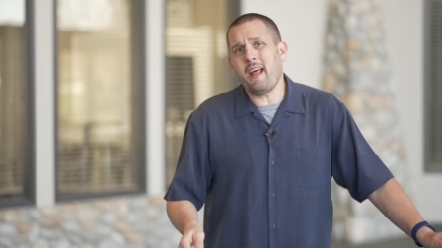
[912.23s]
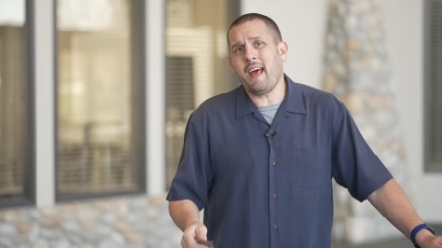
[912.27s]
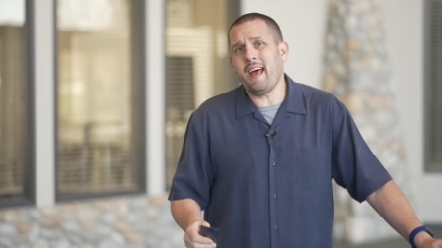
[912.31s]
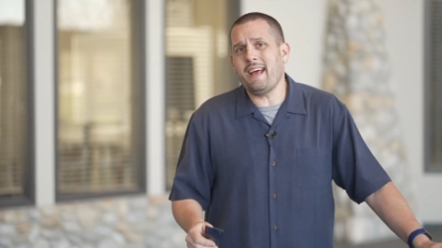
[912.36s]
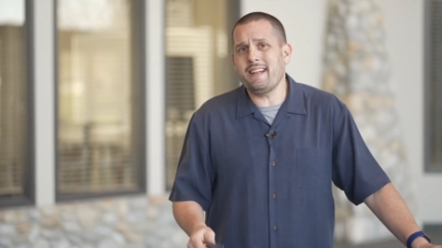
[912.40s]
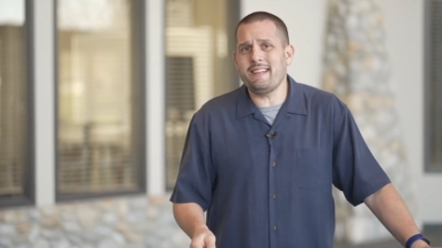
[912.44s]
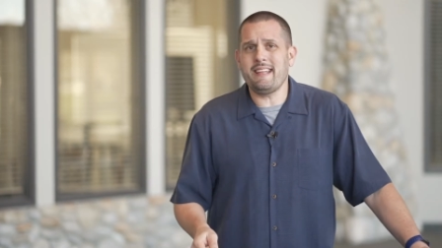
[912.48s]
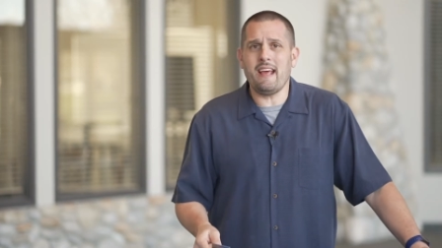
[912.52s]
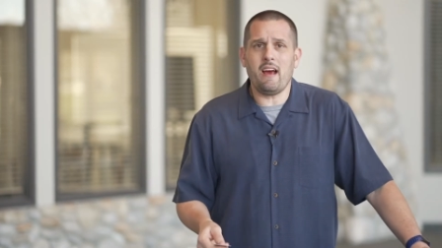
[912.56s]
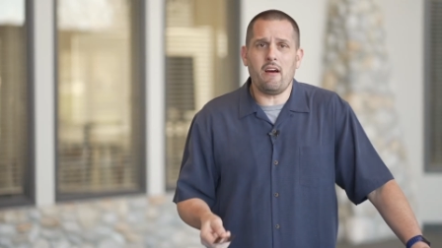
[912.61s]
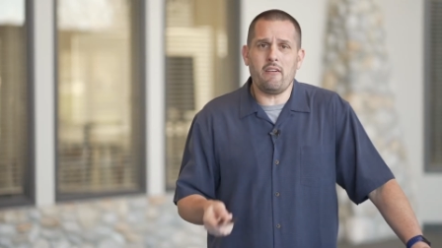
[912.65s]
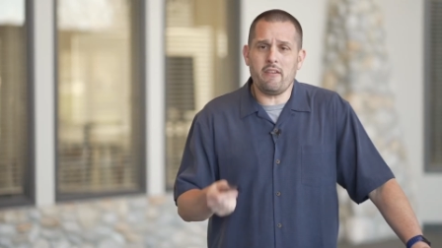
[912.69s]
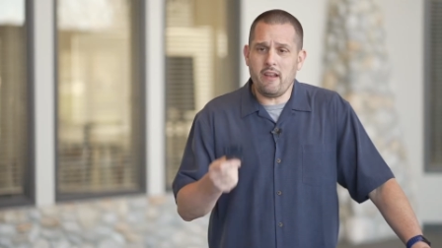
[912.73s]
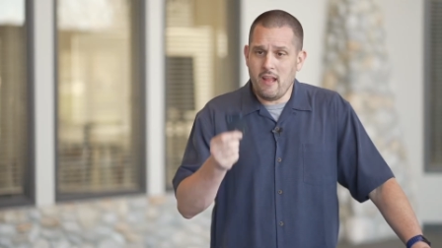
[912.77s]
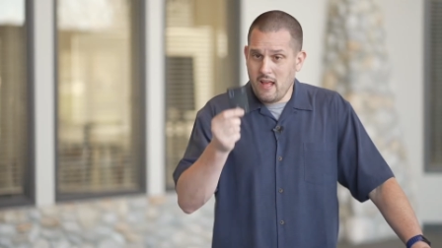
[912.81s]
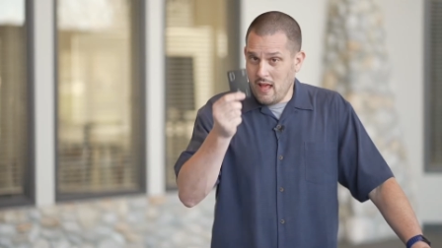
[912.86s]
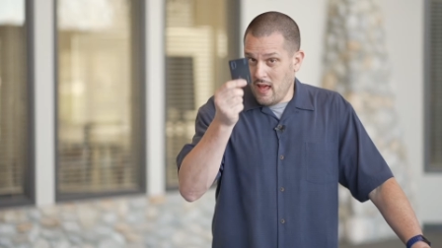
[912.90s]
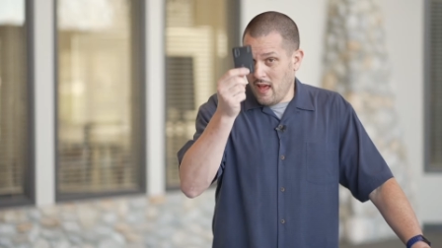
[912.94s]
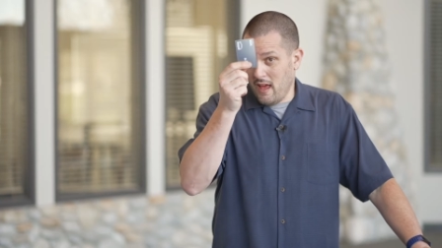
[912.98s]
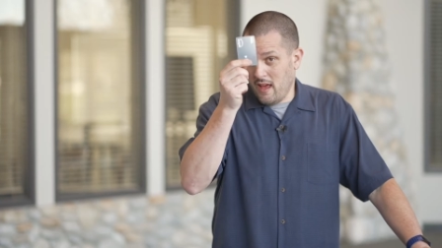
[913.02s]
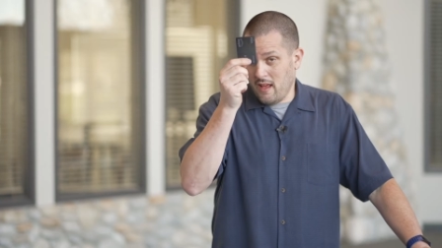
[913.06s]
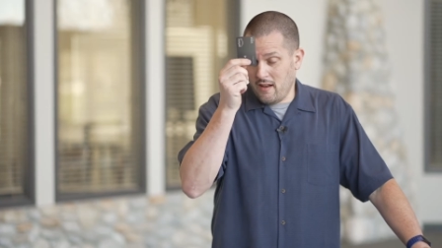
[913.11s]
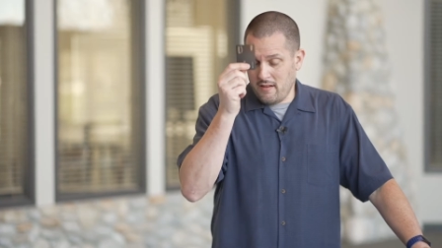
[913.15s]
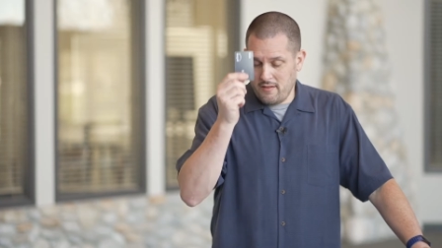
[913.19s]
head down
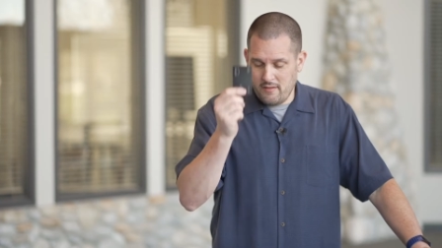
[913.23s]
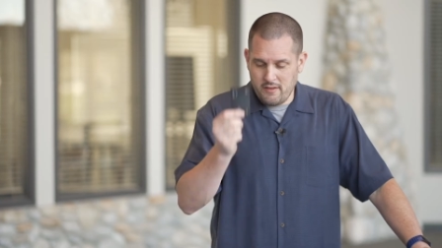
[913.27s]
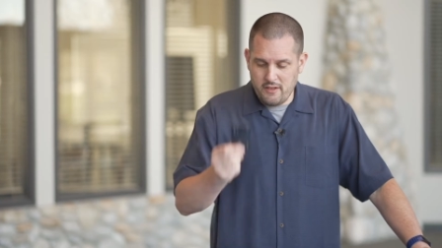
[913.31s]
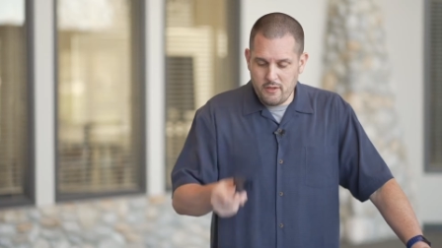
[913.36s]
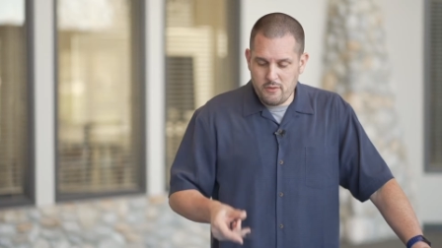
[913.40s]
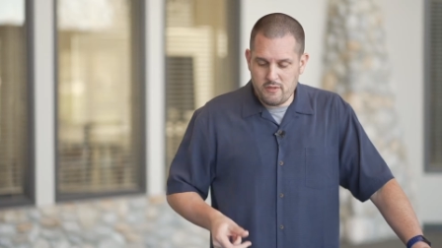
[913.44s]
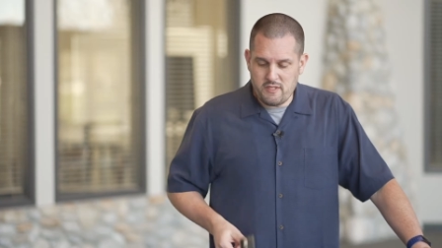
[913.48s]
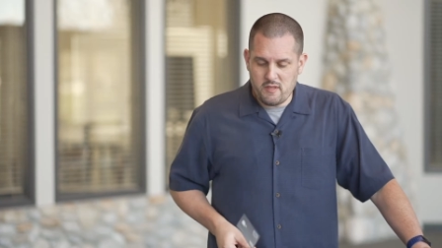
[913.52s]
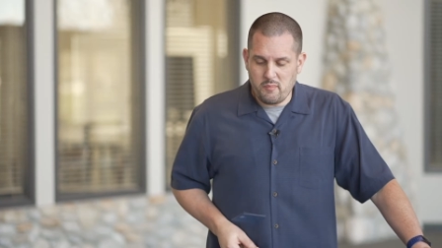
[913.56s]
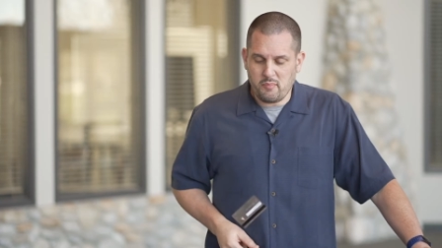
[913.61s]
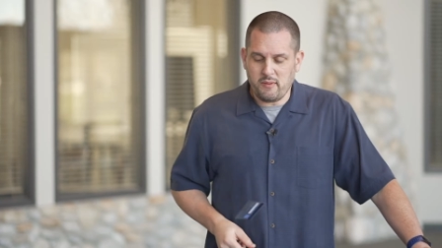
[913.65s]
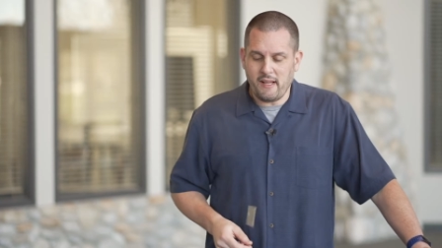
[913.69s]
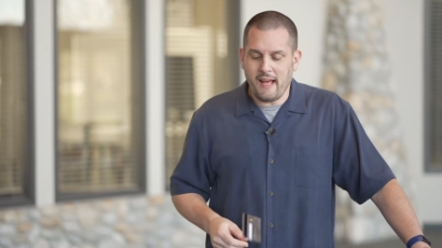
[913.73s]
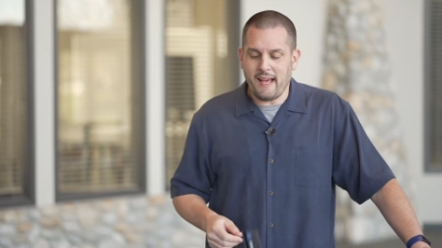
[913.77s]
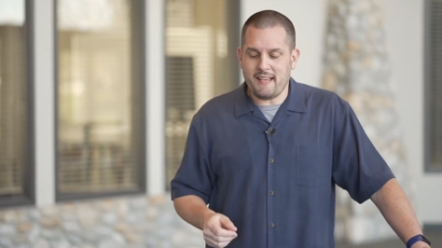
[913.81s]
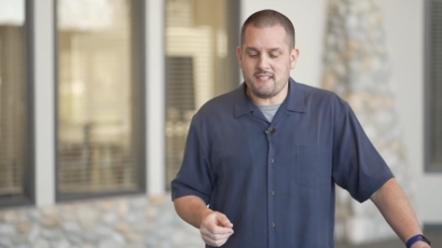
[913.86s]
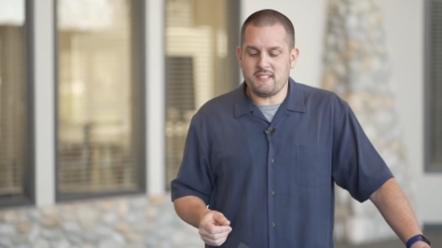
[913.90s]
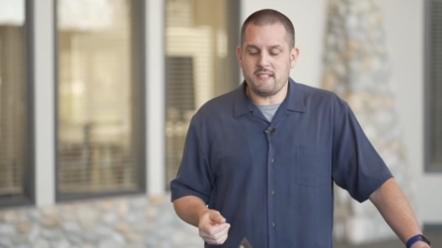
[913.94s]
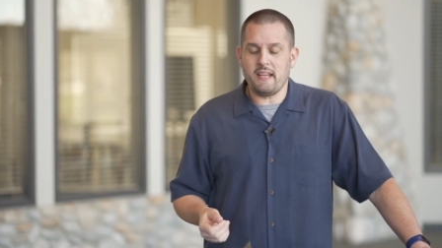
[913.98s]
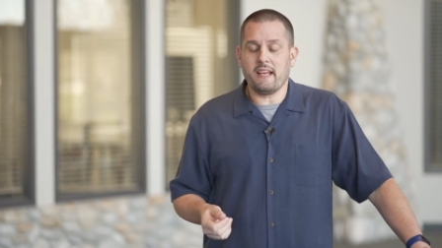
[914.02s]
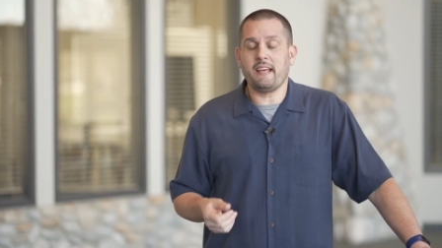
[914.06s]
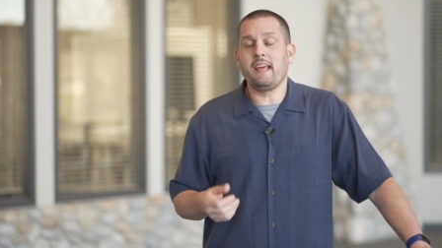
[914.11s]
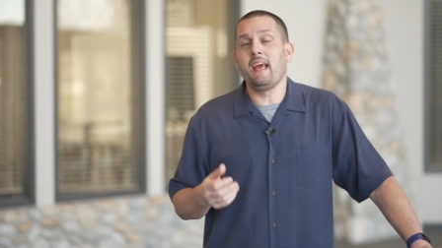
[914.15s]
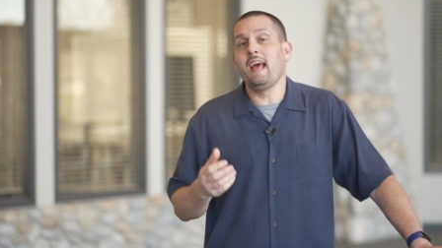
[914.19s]
and use the
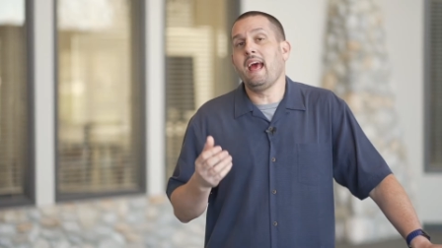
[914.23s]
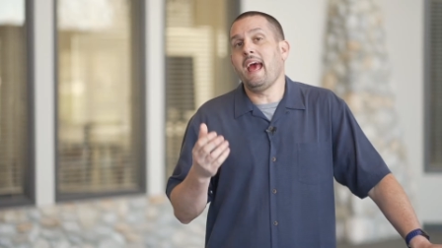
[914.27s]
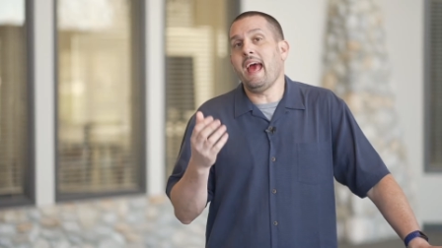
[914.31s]
plastic,